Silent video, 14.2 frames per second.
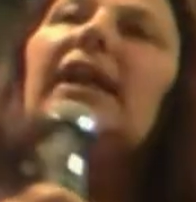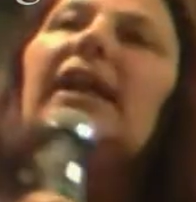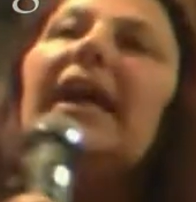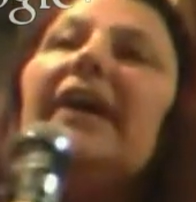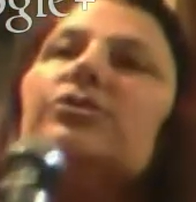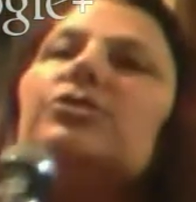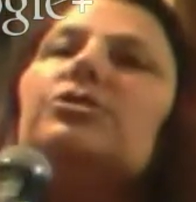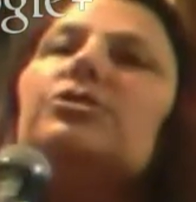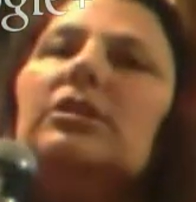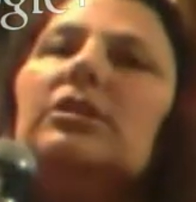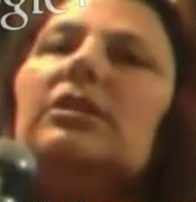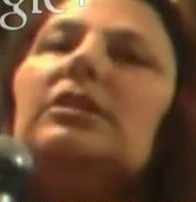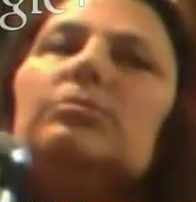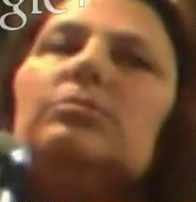I
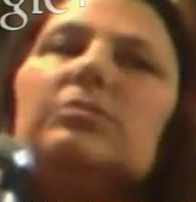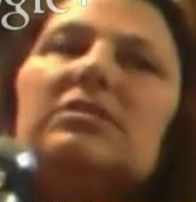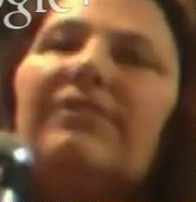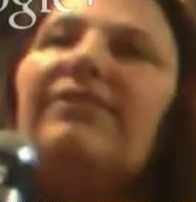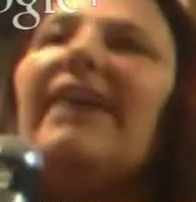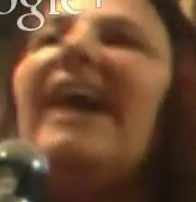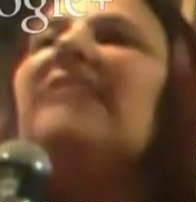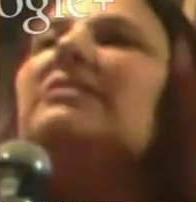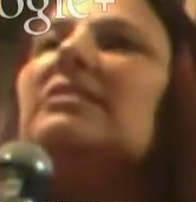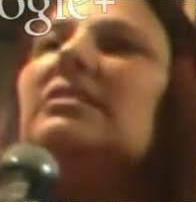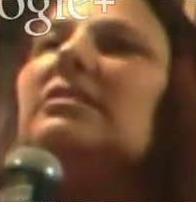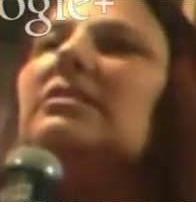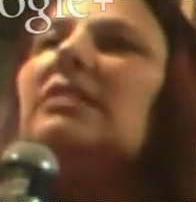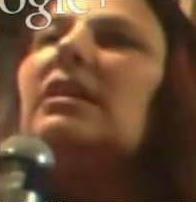understood this was the
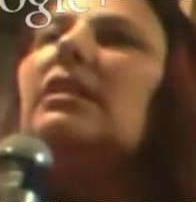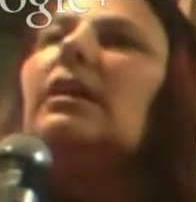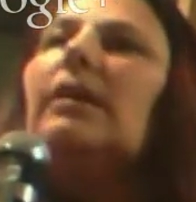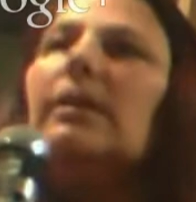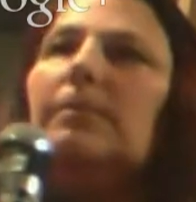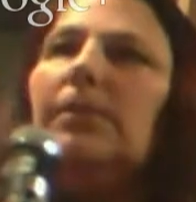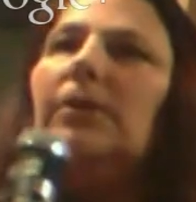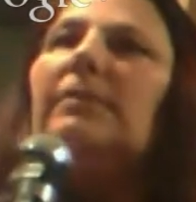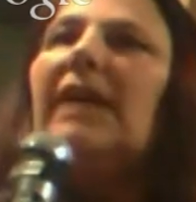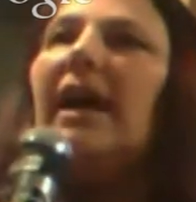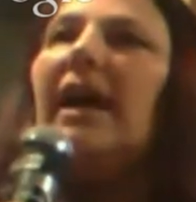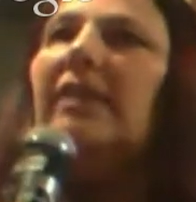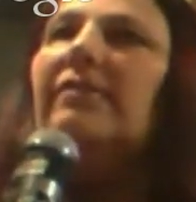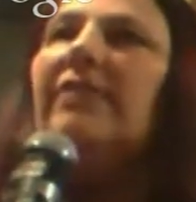fastest thing that could pull me
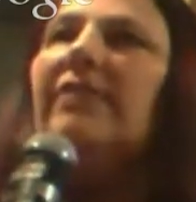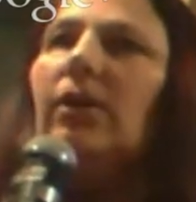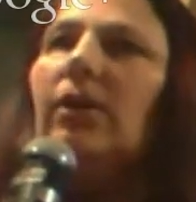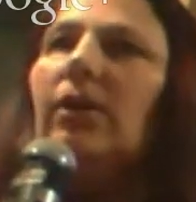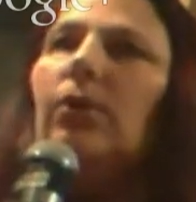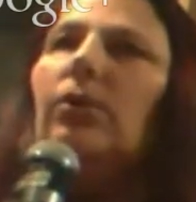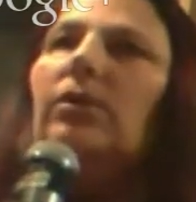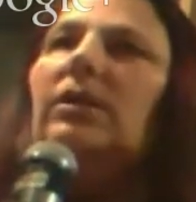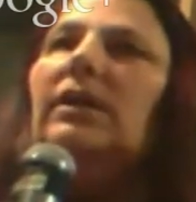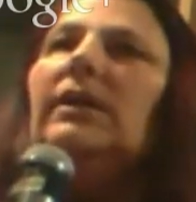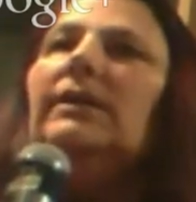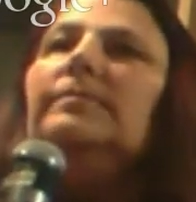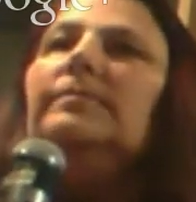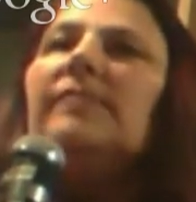out of that hole.
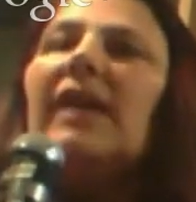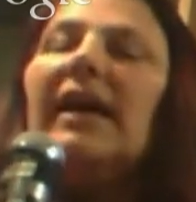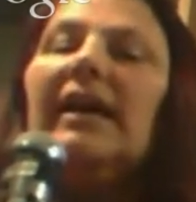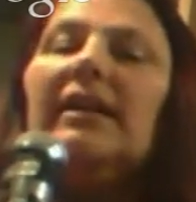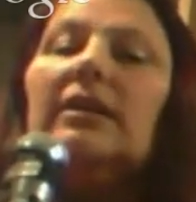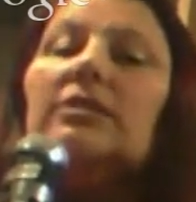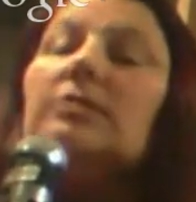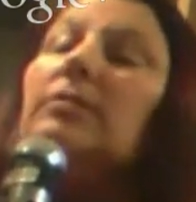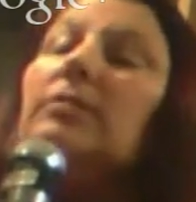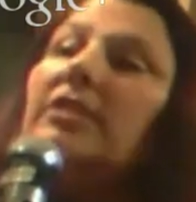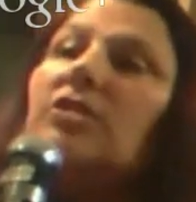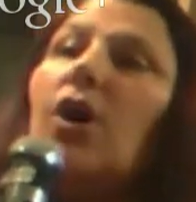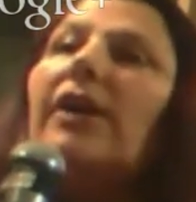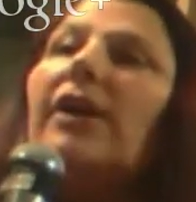And
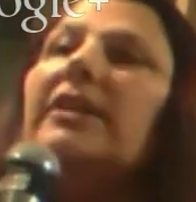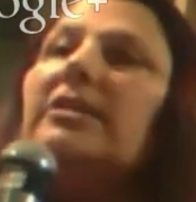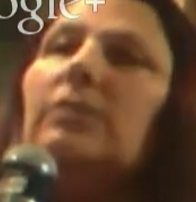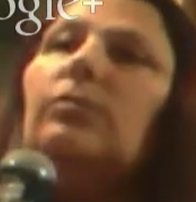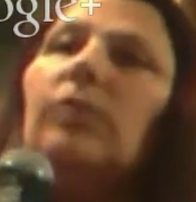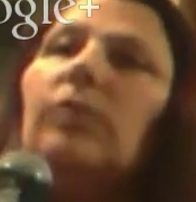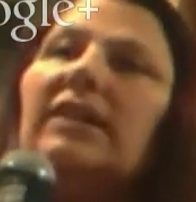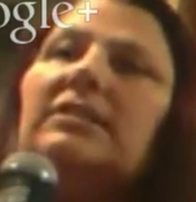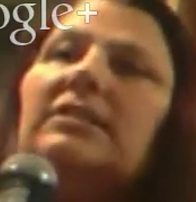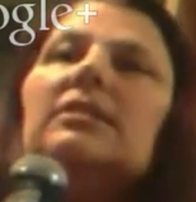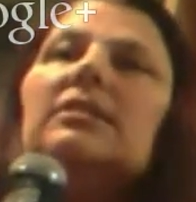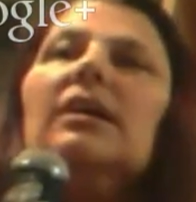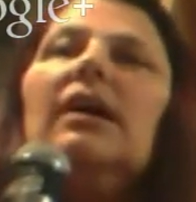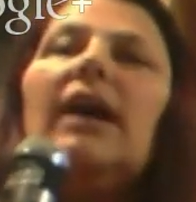as hard as it
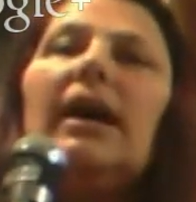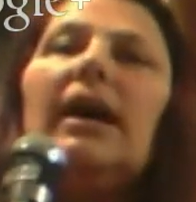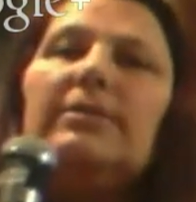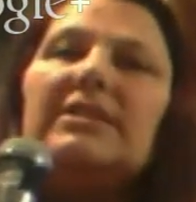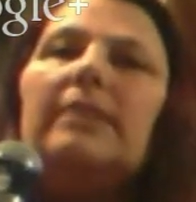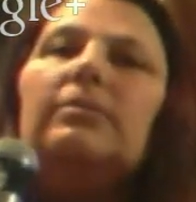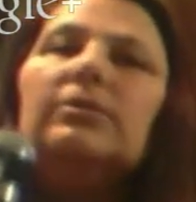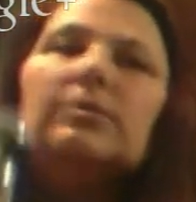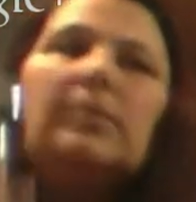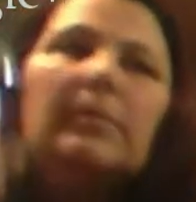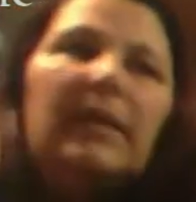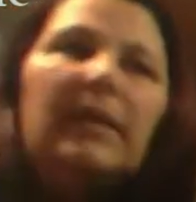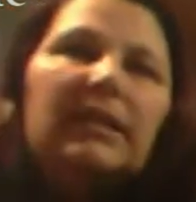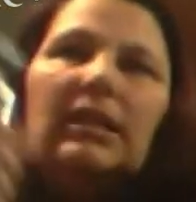was, I was able to put
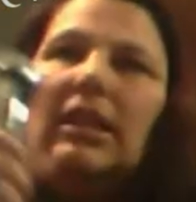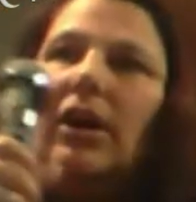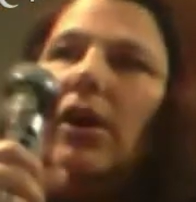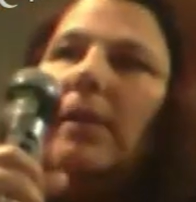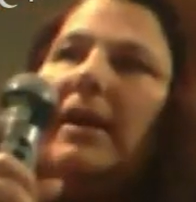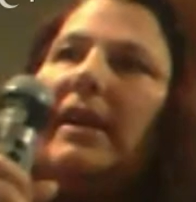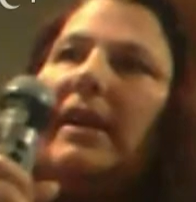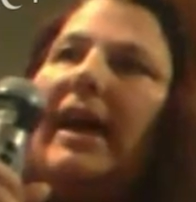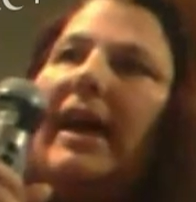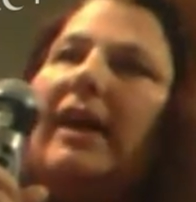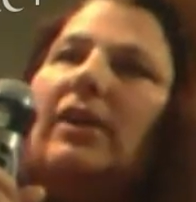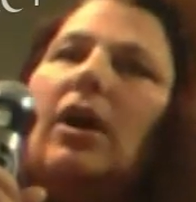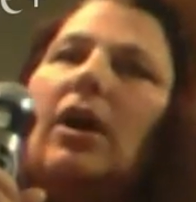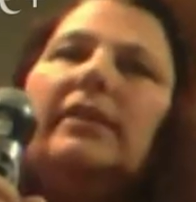my little Arbonne
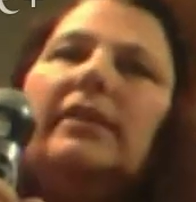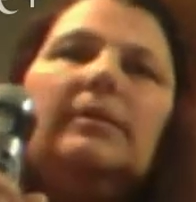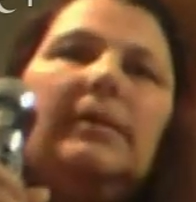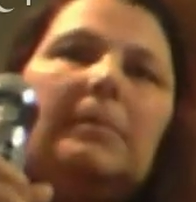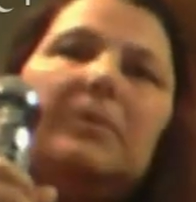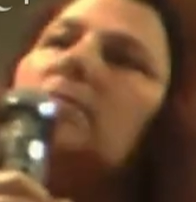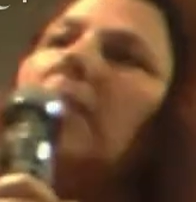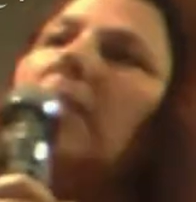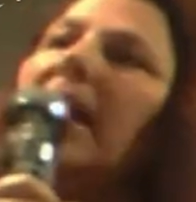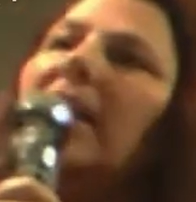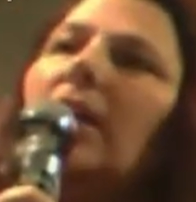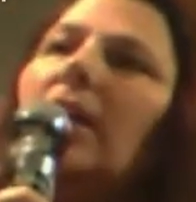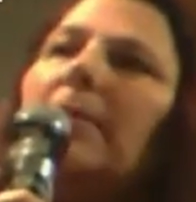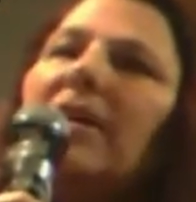hat on, keep a
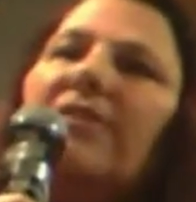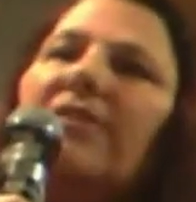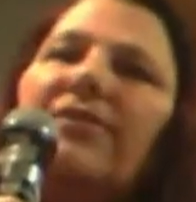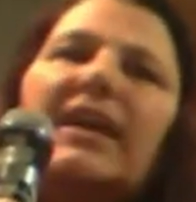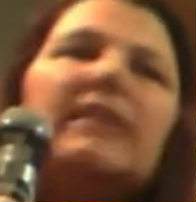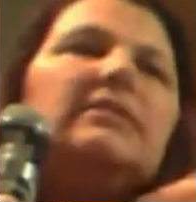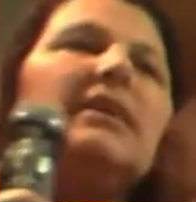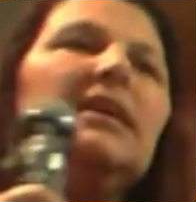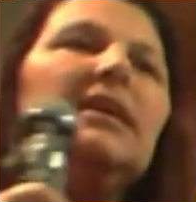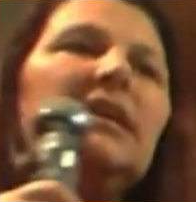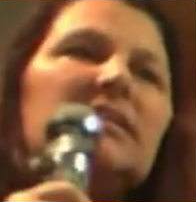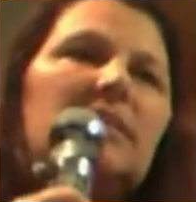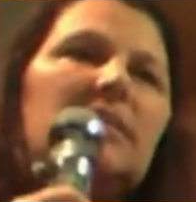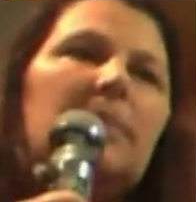smile on my face,
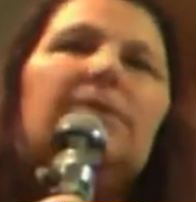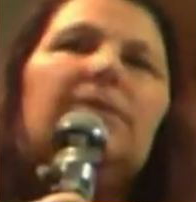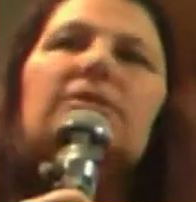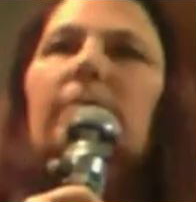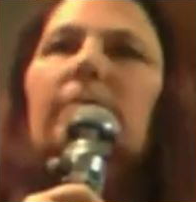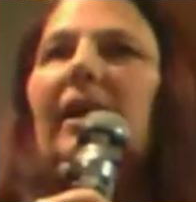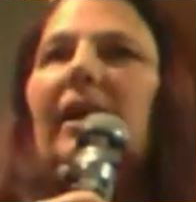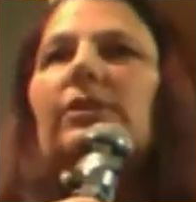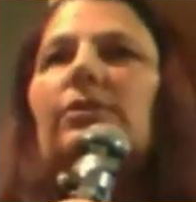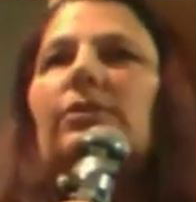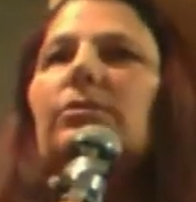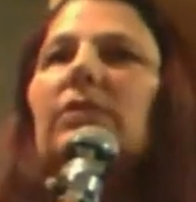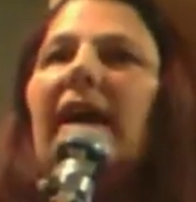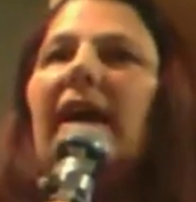step into my
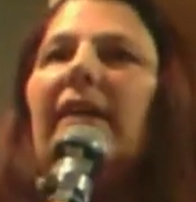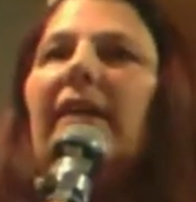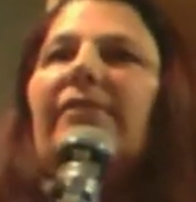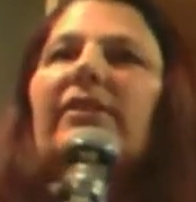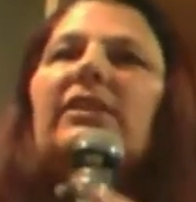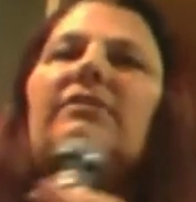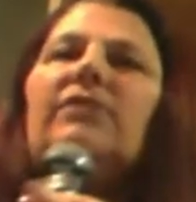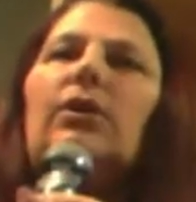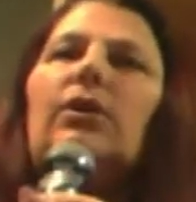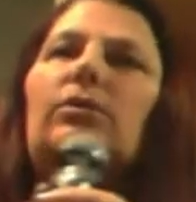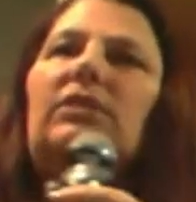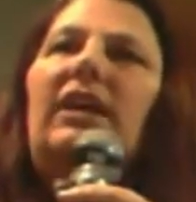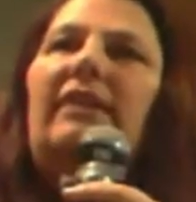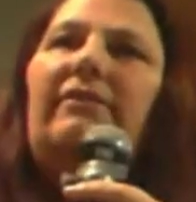new life, and leave the
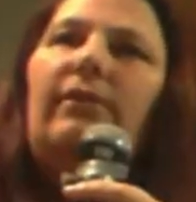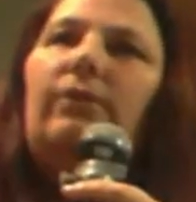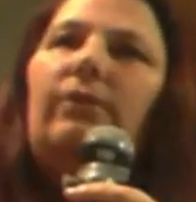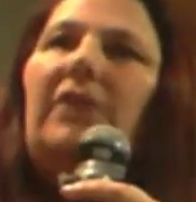old life over